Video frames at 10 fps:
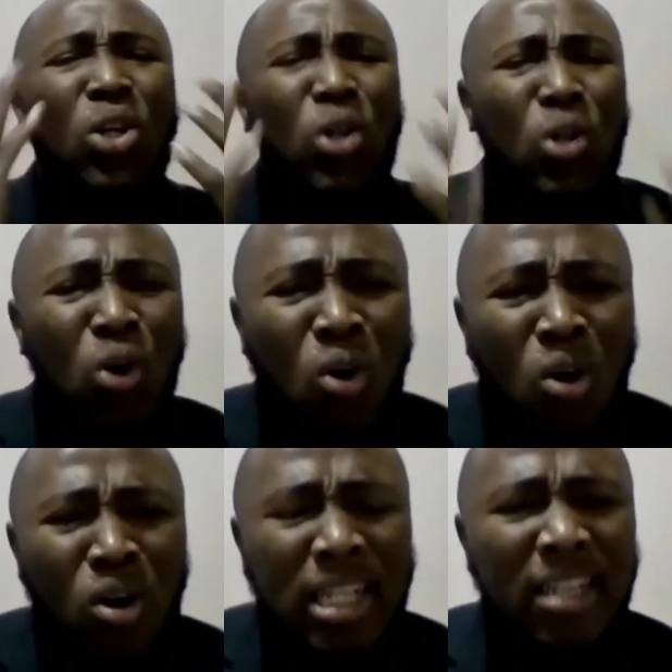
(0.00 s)

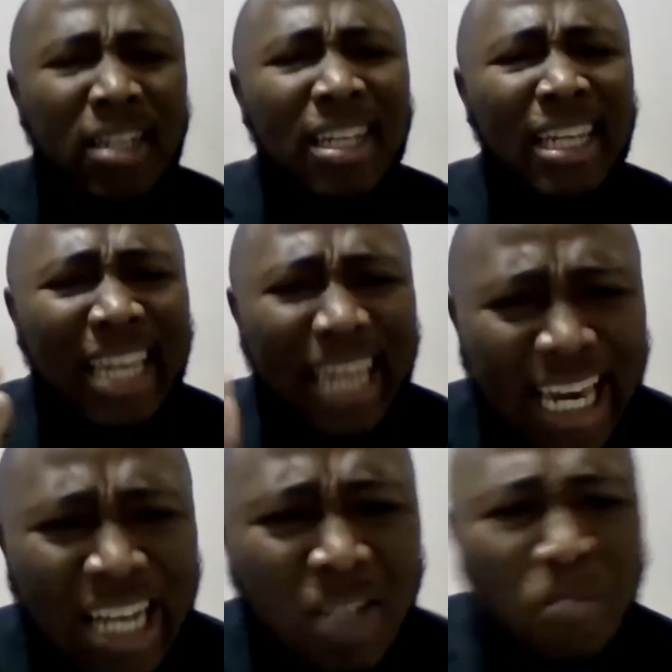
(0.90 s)
Lord is.
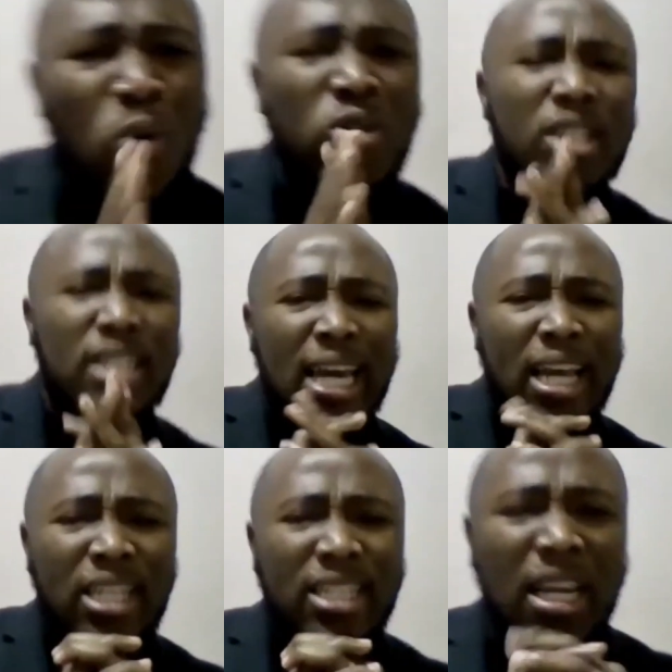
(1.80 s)
Is Moses
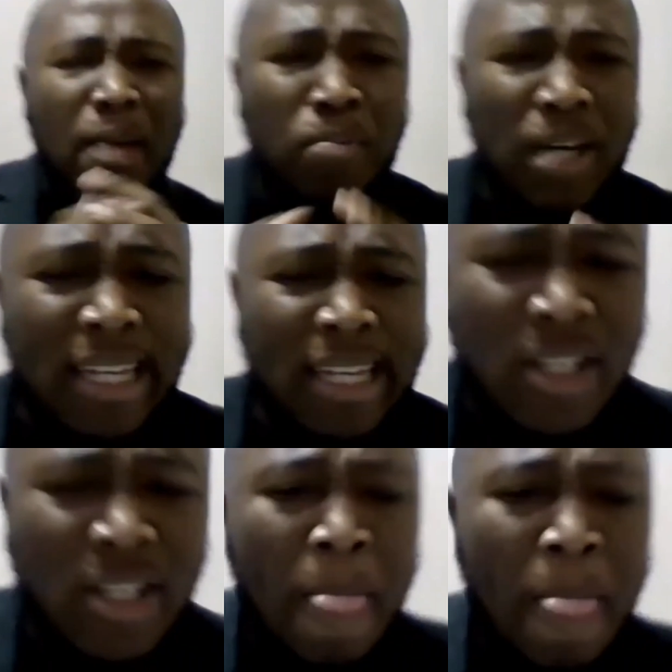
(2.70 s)
here? He's in a
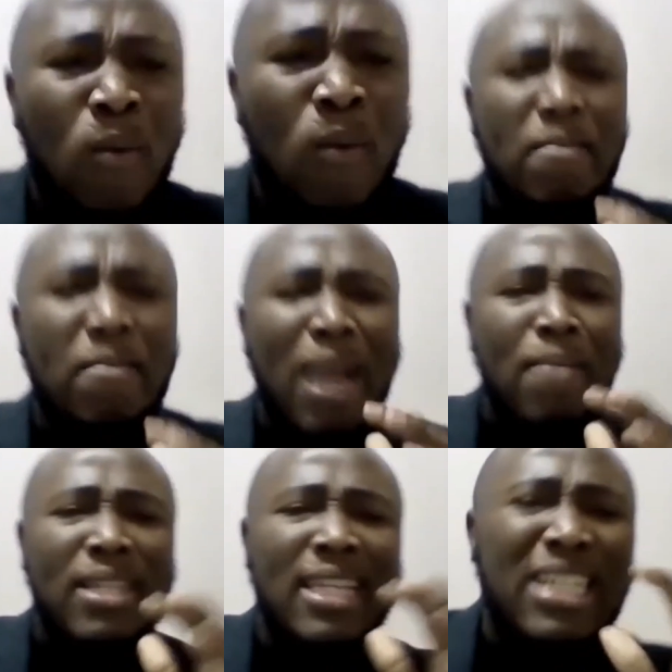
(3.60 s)
place where the Bible
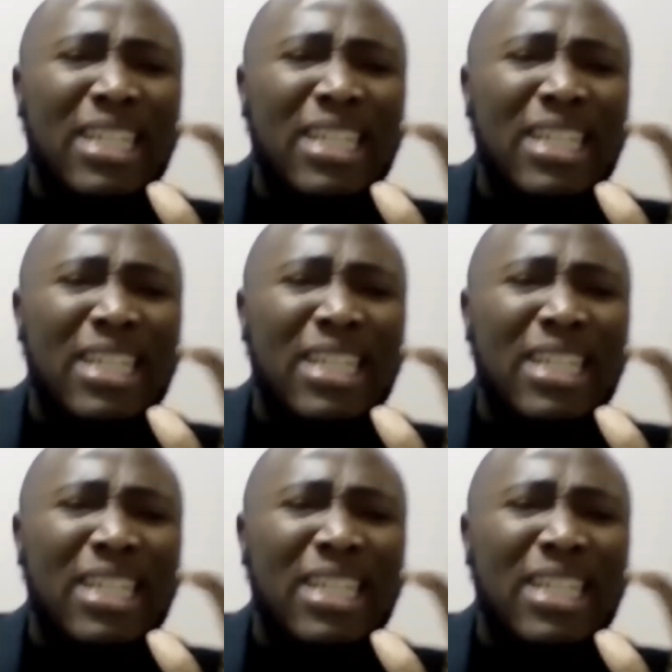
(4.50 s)
said he's